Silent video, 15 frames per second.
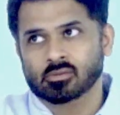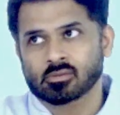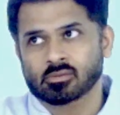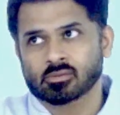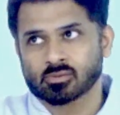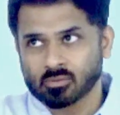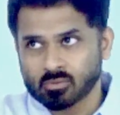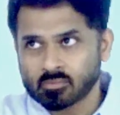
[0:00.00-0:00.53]

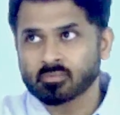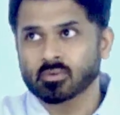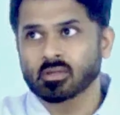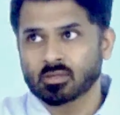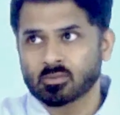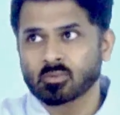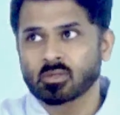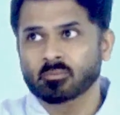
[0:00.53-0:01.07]
So
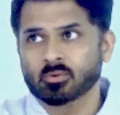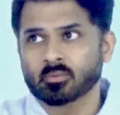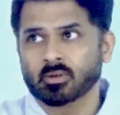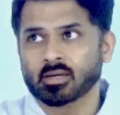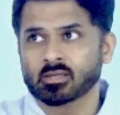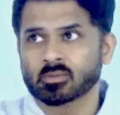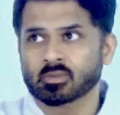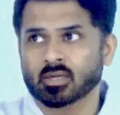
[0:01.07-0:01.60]
it will
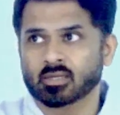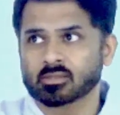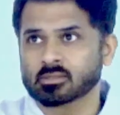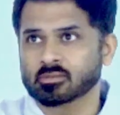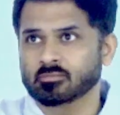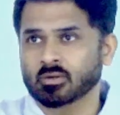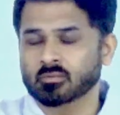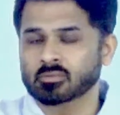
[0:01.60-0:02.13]
provide you
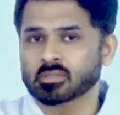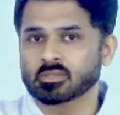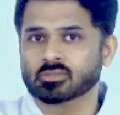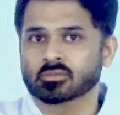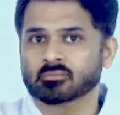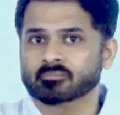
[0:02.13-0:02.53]
that foundation.